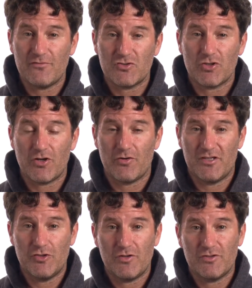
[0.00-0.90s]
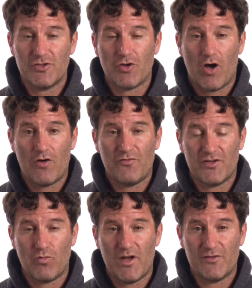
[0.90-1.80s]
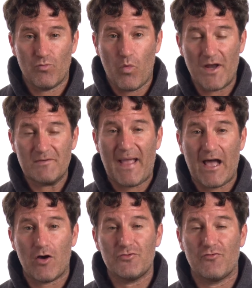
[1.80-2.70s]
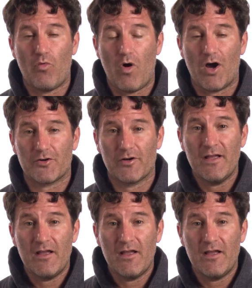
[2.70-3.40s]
of sugar that you can dissolve in 1 pound of water